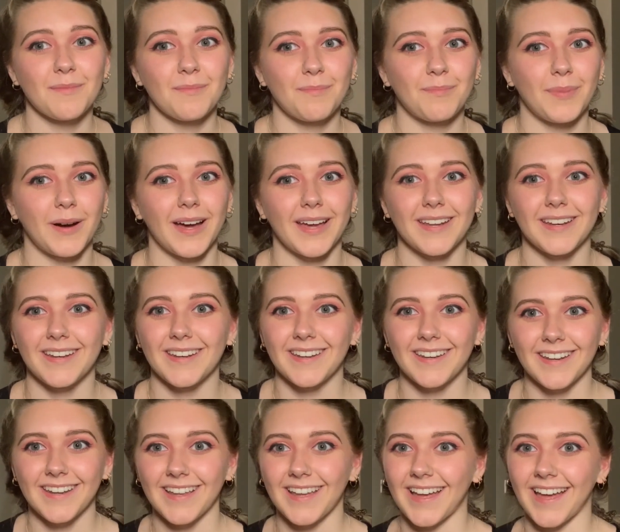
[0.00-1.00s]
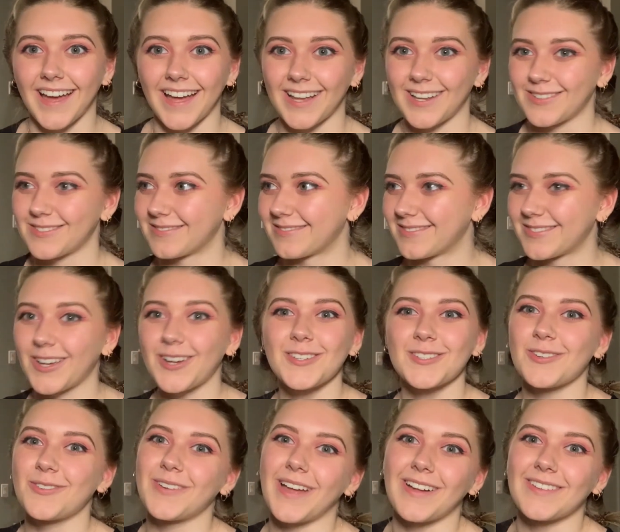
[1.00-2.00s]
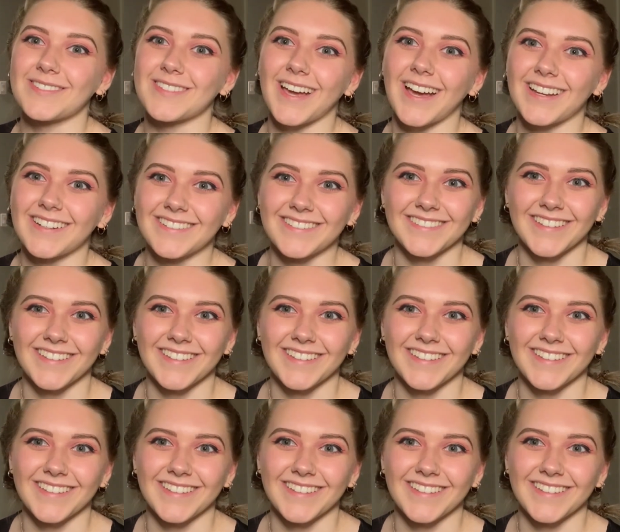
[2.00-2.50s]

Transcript: but there's no downside.